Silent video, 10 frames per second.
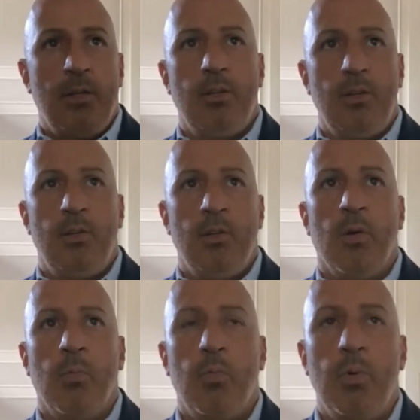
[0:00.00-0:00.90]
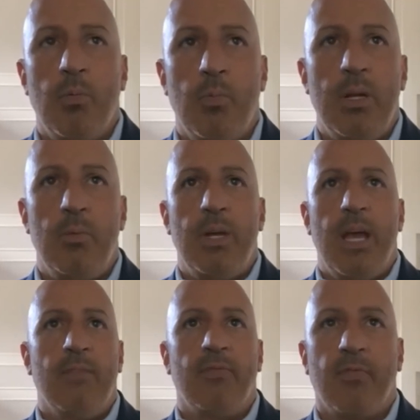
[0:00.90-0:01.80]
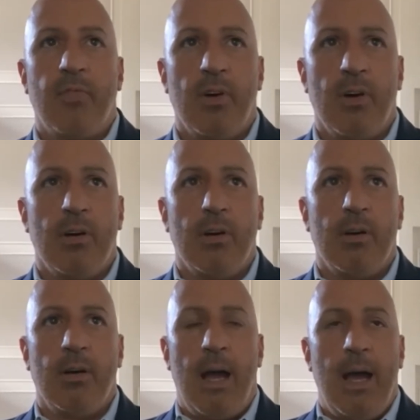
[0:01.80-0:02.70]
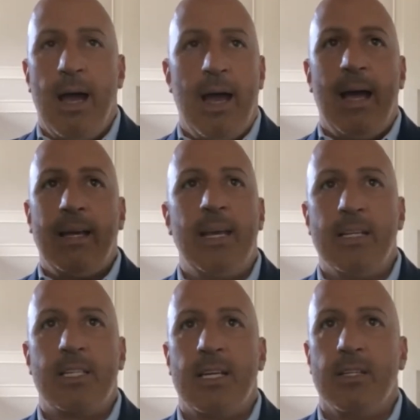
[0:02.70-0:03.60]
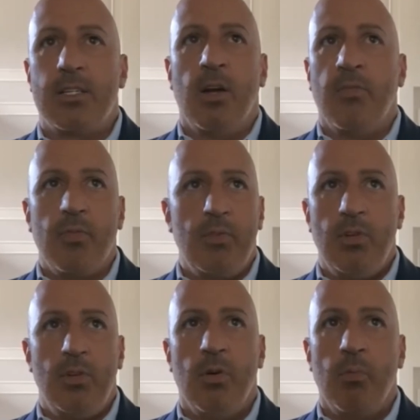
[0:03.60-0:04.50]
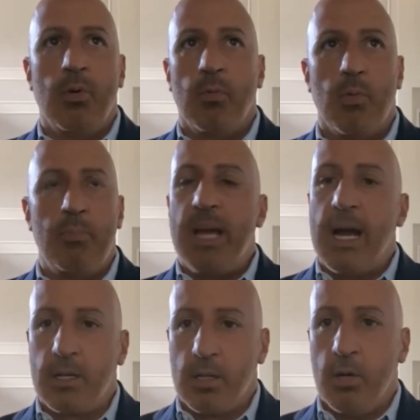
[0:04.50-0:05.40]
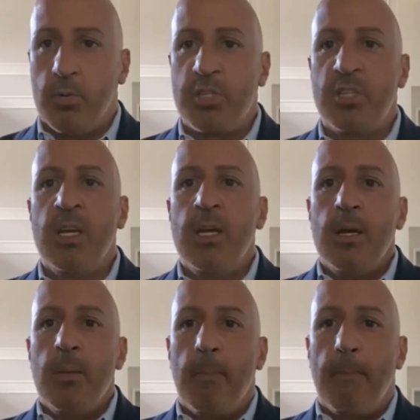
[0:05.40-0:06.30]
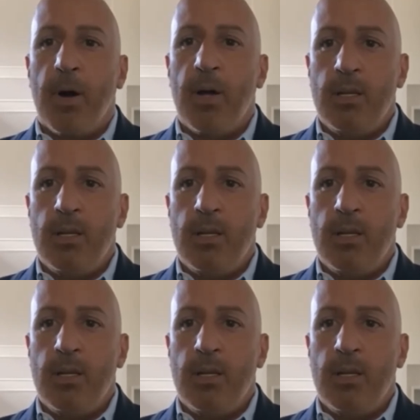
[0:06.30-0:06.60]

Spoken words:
we have, I can't say this enough, we're beyond close, but